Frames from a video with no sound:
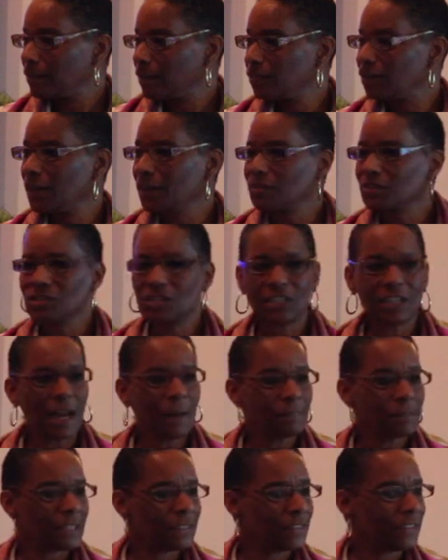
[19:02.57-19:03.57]
you ever
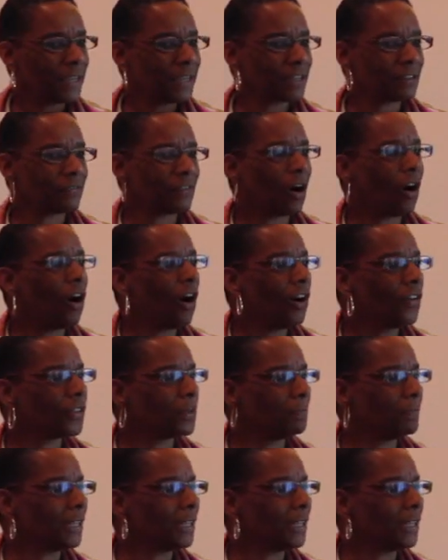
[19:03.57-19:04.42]
stopped to think of all the